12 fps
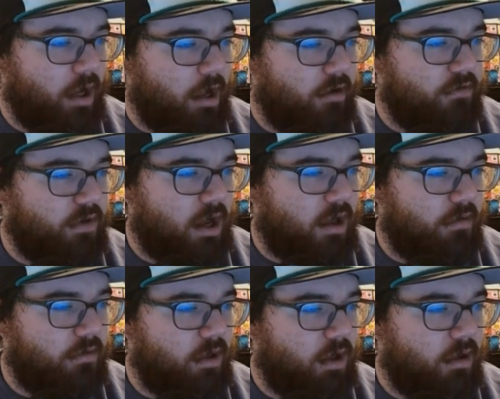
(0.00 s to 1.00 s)
of
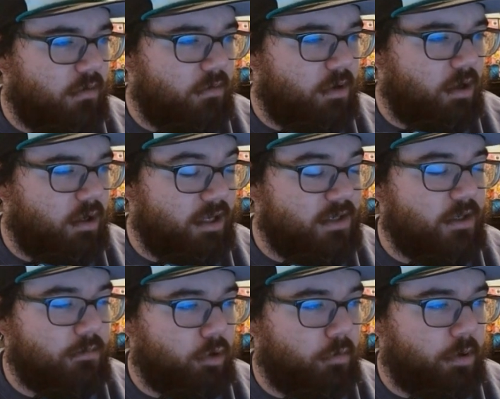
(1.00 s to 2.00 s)
into
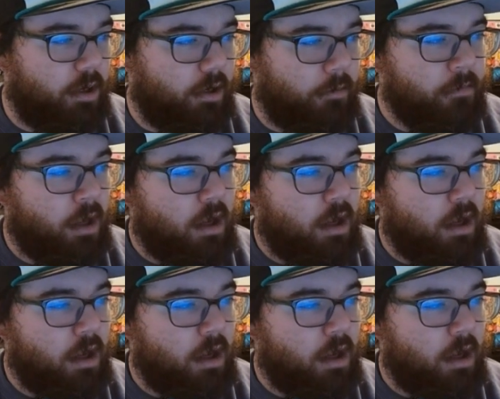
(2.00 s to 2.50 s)
the bullpen here.